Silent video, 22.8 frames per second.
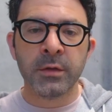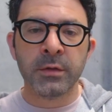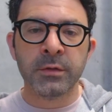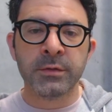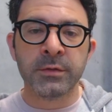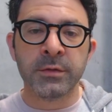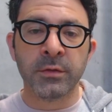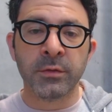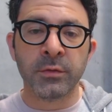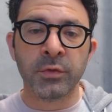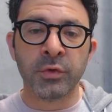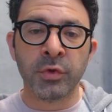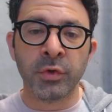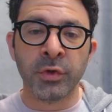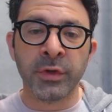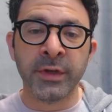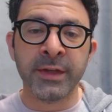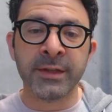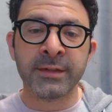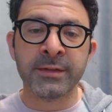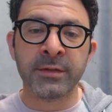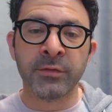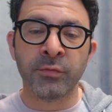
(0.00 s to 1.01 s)
So you
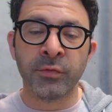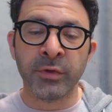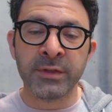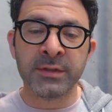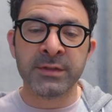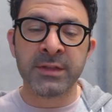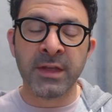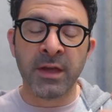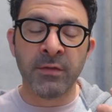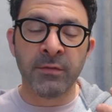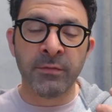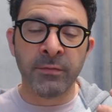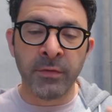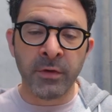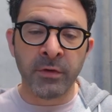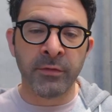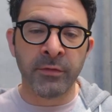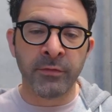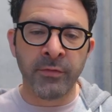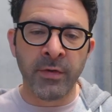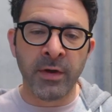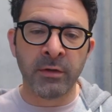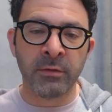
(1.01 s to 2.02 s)
need to rinse that
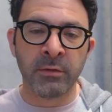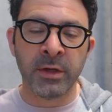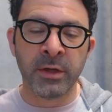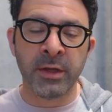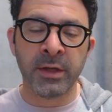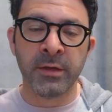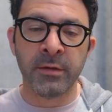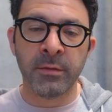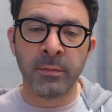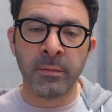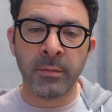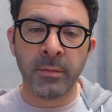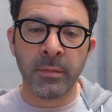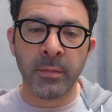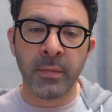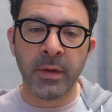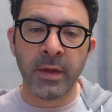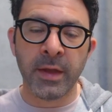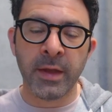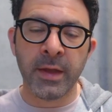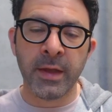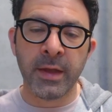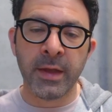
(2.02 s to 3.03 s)
very thoroughly,
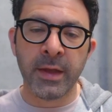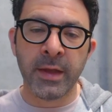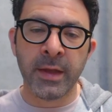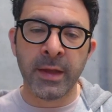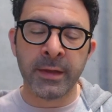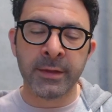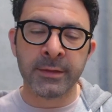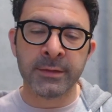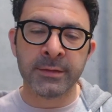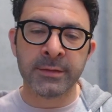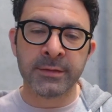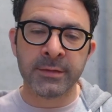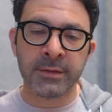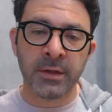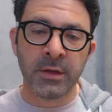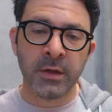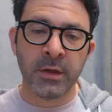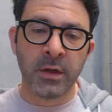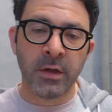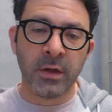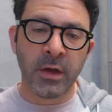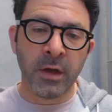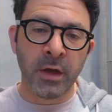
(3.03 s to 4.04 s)
and
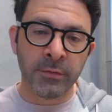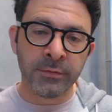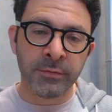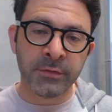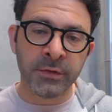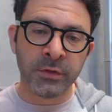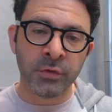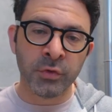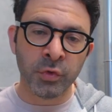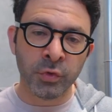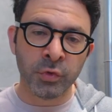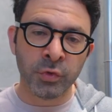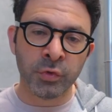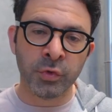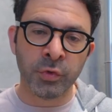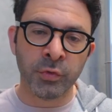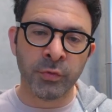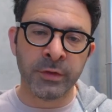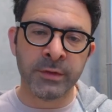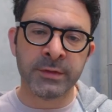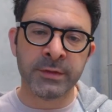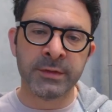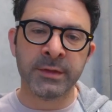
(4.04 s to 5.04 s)
after you do
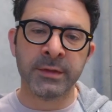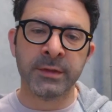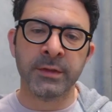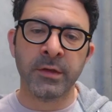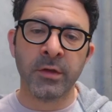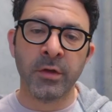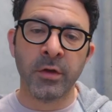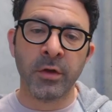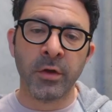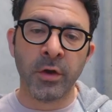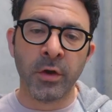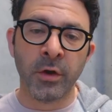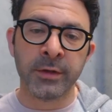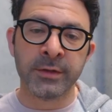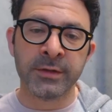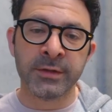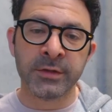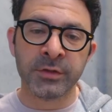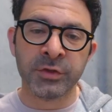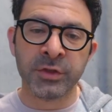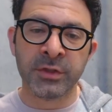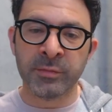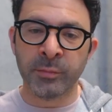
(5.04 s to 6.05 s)
rinse it, I
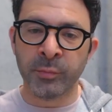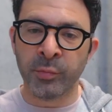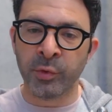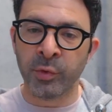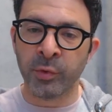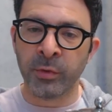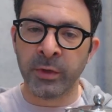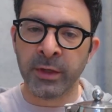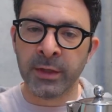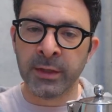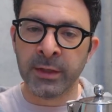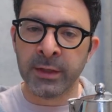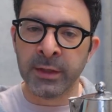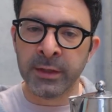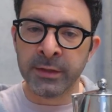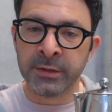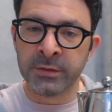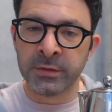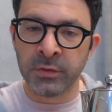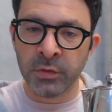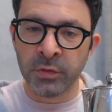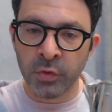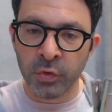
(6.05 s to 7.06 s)
suggest brewing at
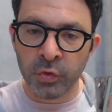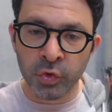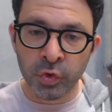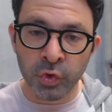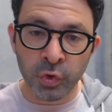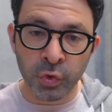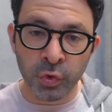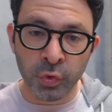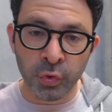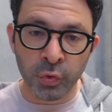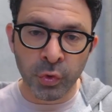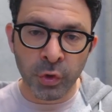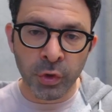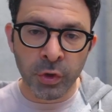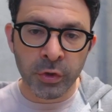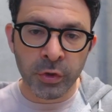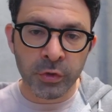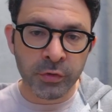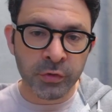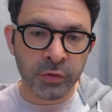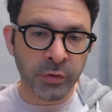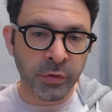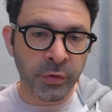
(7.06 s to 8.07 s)
least 2
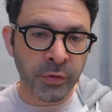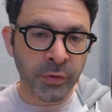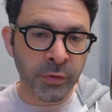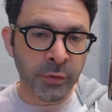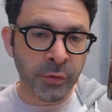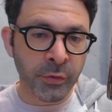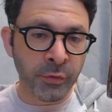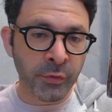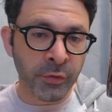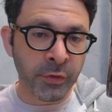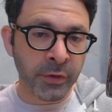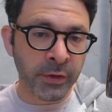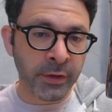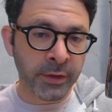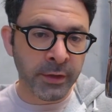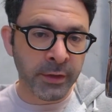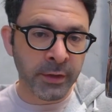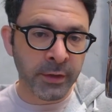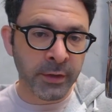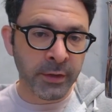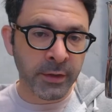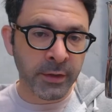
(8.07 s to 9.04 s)
to 3